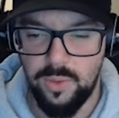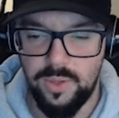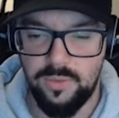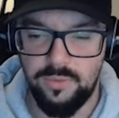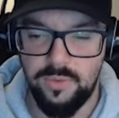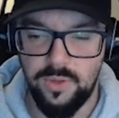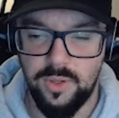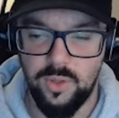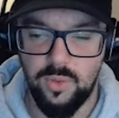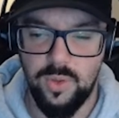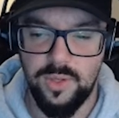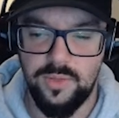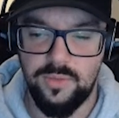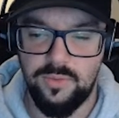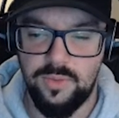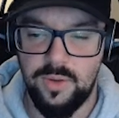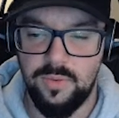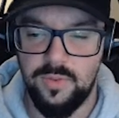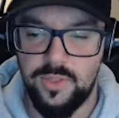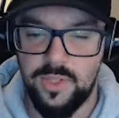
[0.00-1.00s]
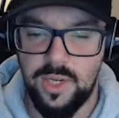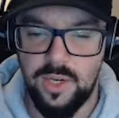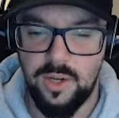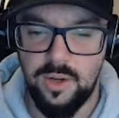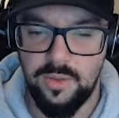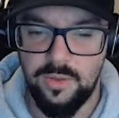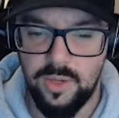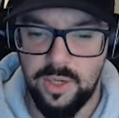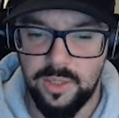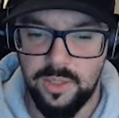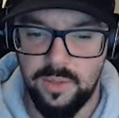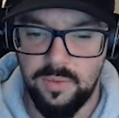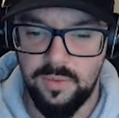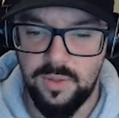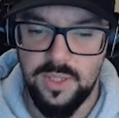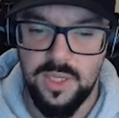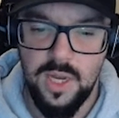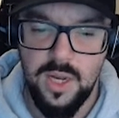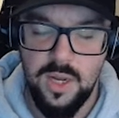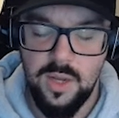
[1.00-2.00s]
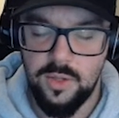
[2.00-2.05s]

fun quests, favors, and other activities.